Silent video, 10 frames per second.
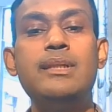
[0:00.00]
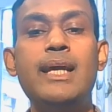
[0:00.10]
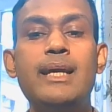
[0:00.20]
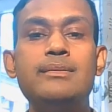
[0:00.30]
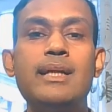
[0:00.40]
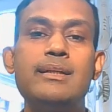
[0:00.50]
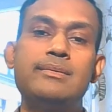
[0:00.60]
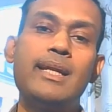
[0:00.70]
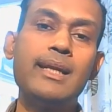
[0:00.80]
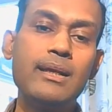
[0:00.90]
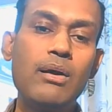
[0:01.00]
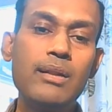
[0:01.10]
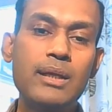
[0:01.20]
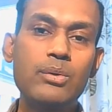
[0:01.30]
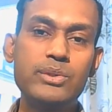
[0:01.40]
that understanding
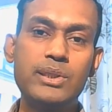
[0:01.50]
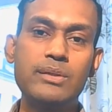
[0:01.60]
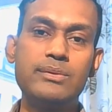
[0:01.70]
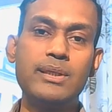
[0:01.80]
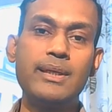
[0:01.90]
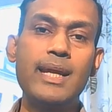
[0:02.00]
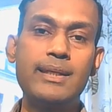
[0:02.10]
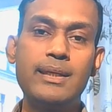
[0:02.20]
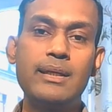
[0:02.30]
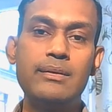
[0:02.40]
all the questions and getting